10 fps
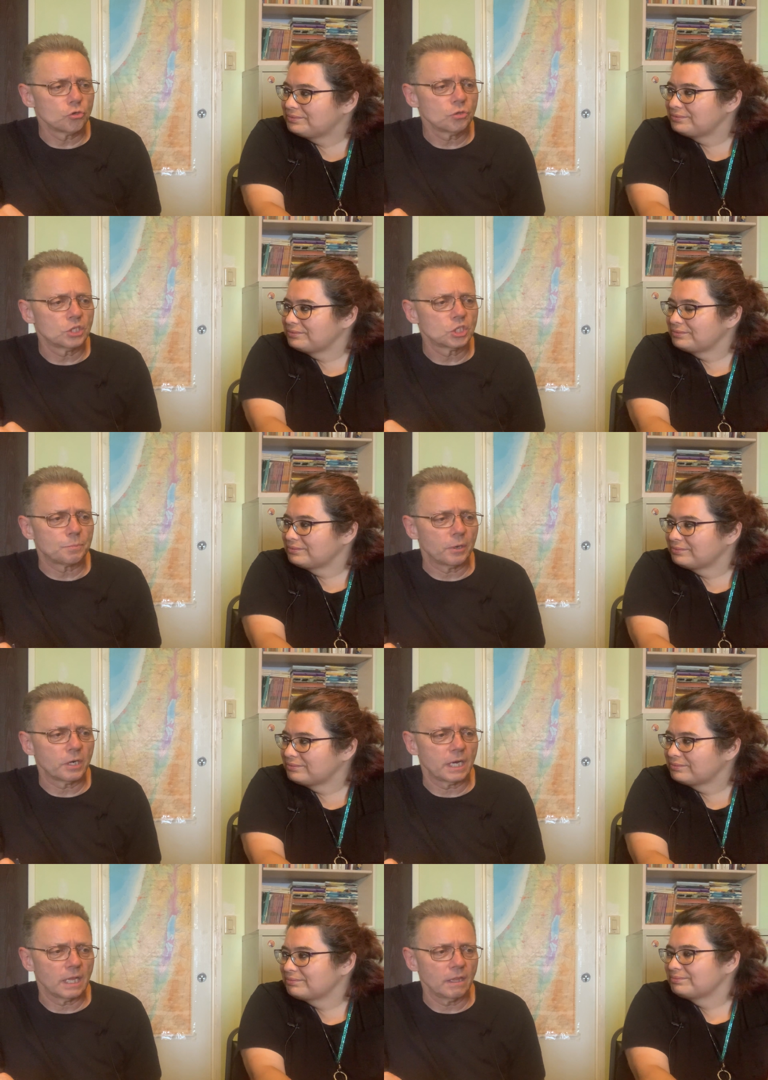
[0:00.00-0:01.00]
Speaker 1: truth and
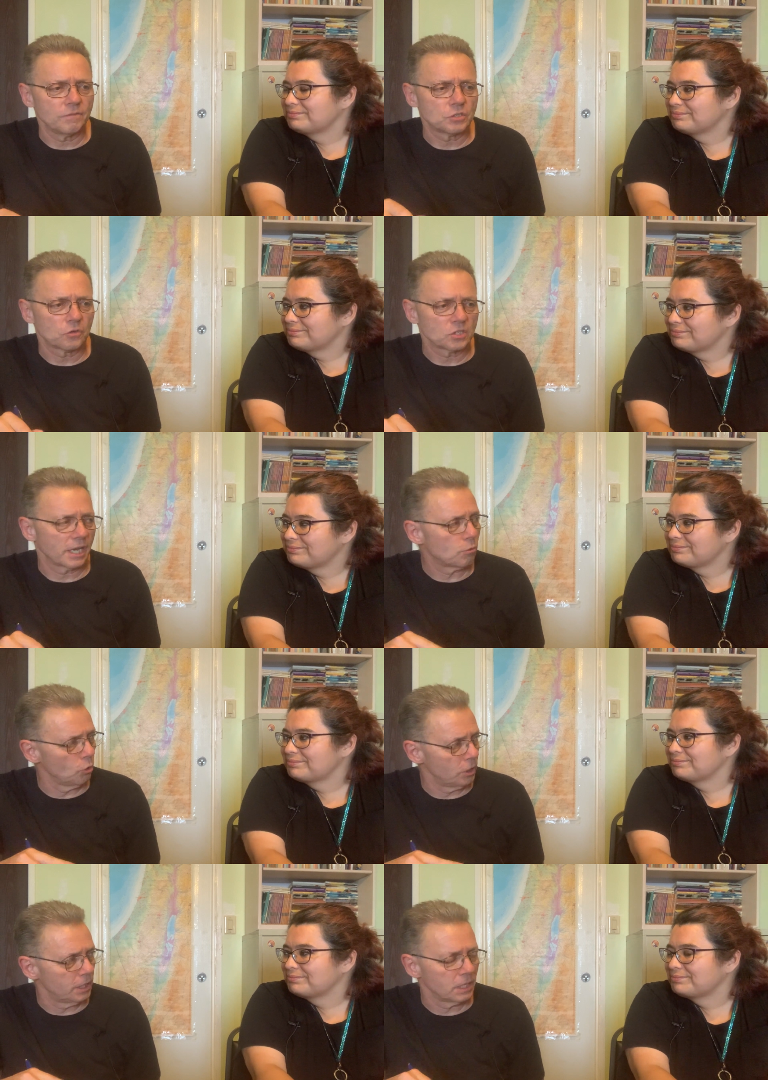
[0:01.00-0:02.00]
spirit, and I love this verse. I
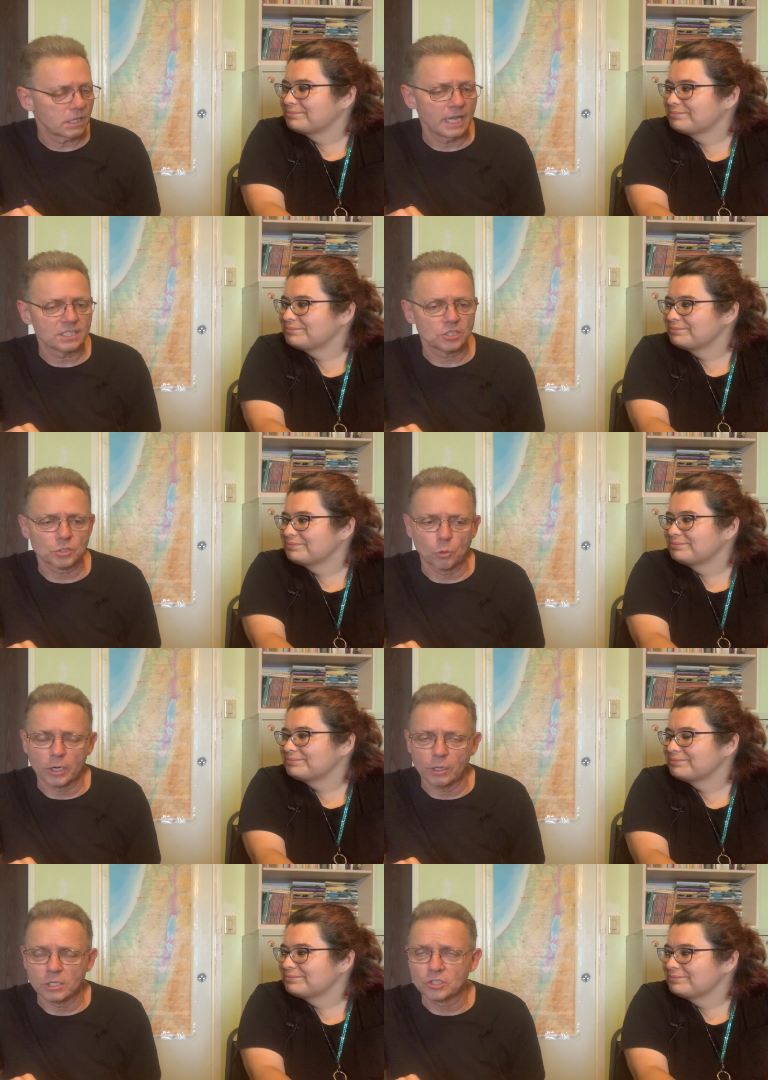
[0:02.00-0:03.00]
quoted it in class this
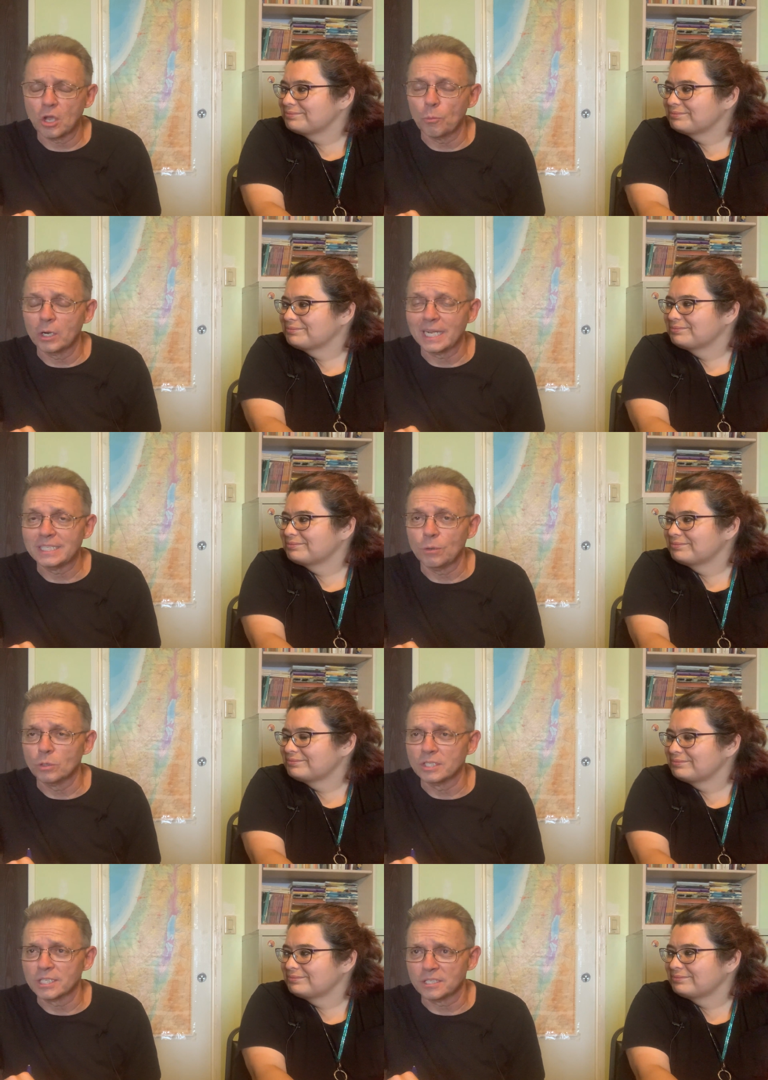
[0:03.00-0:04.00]
morning, uh, Psalm 119,
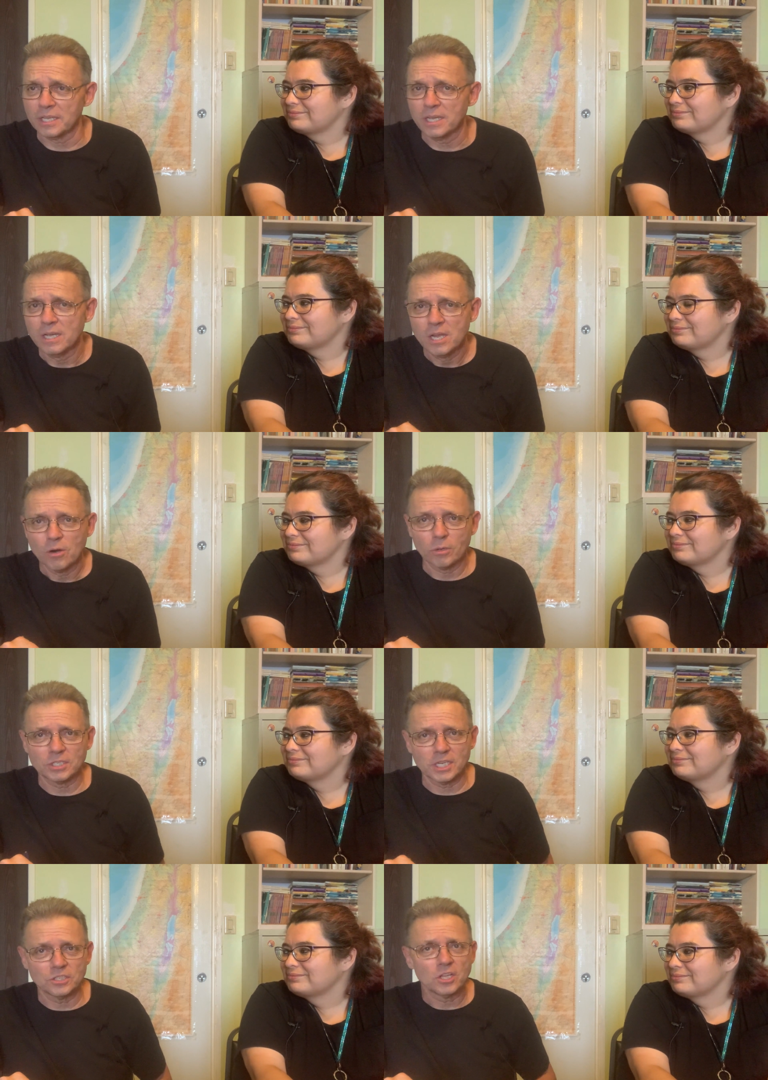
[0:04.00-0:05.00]
where
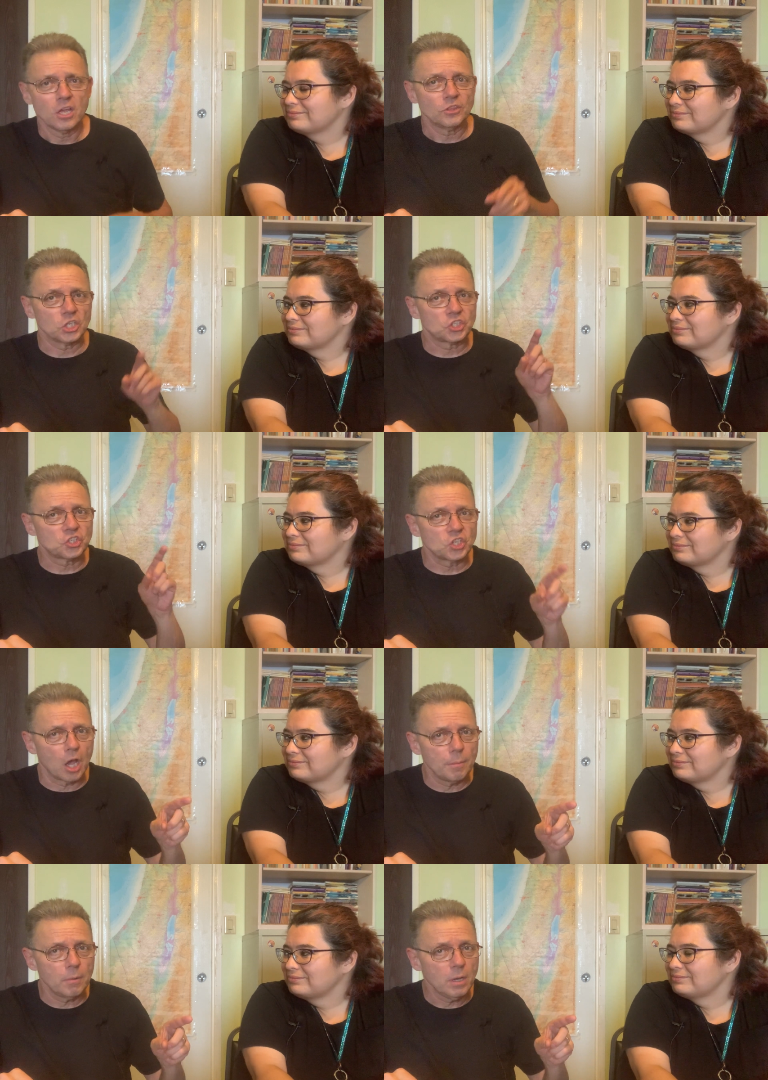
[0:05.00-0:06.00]
it says, The
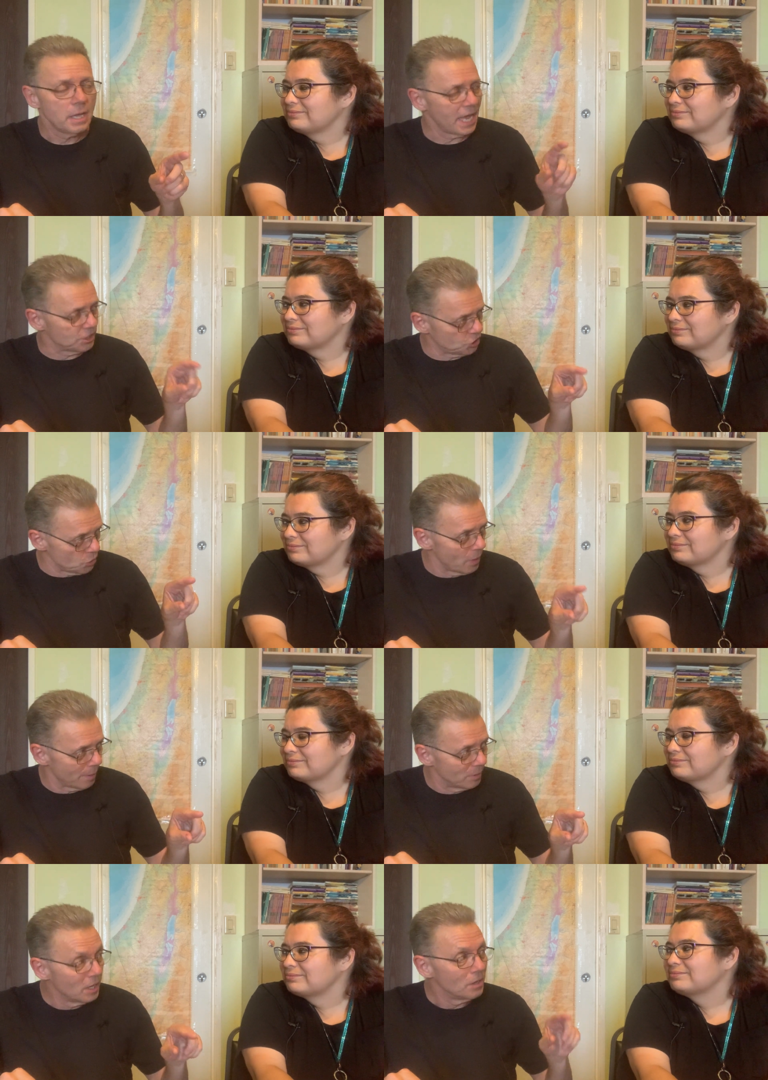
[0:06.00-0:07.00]
sum, S U
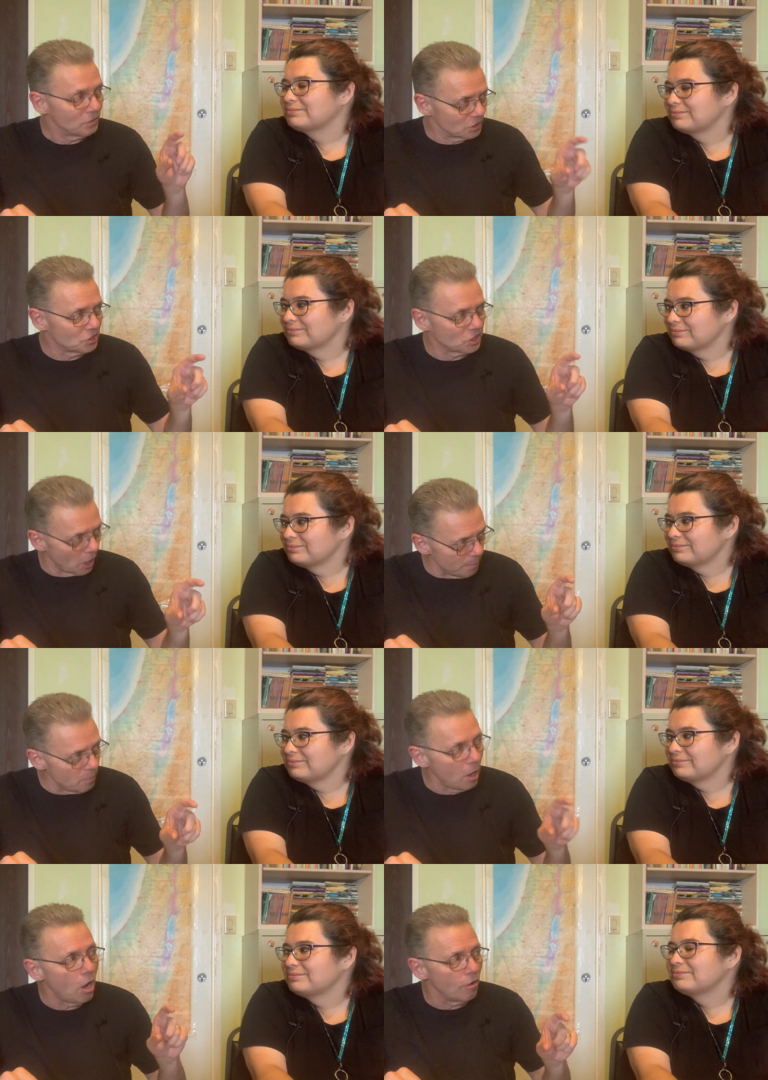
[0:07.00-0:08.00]
M, the
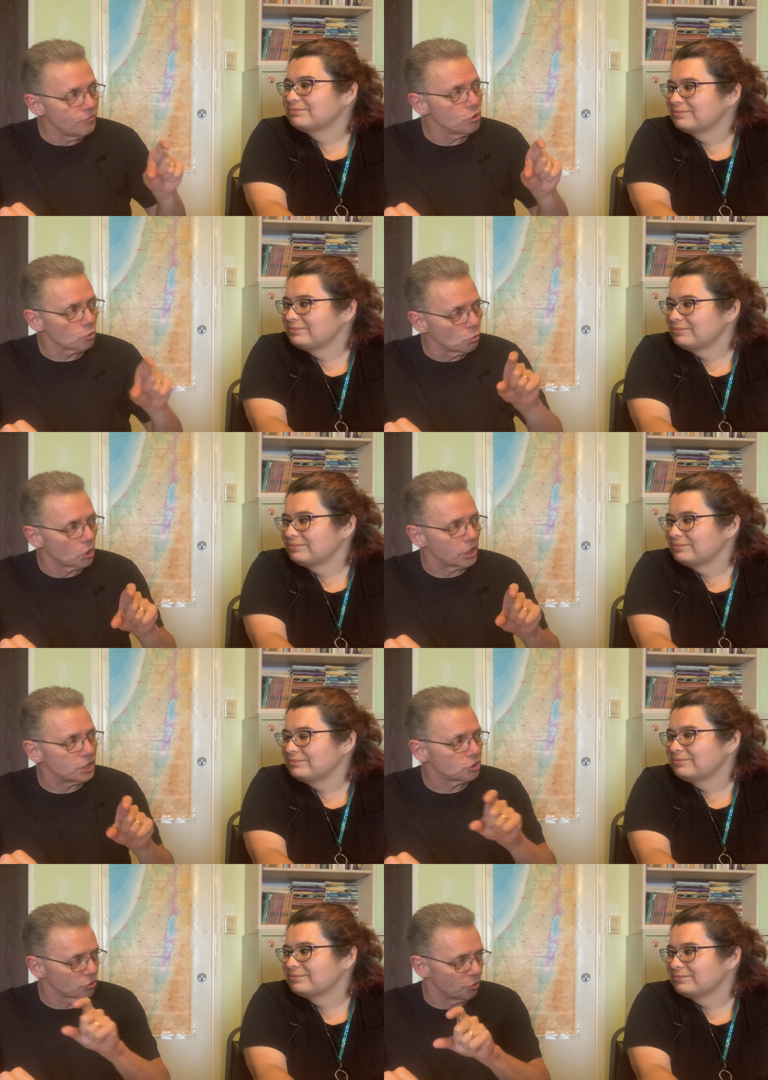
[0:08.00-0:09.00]
sum of your word
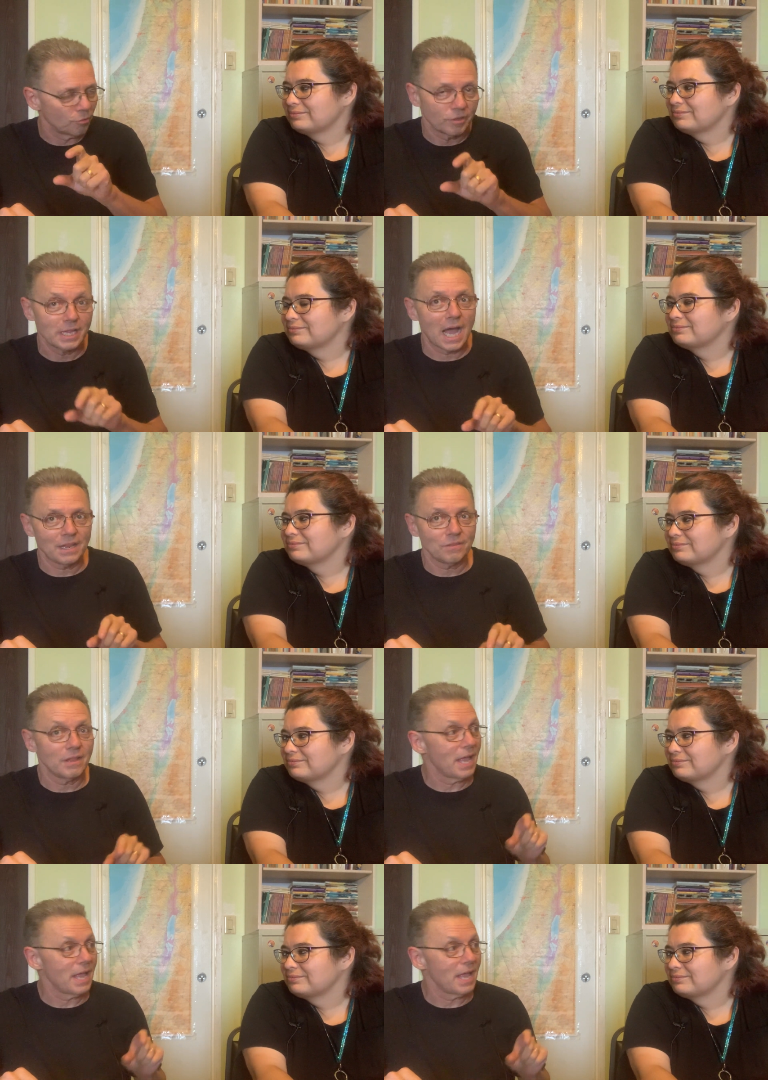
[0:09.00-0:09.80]
is truth, not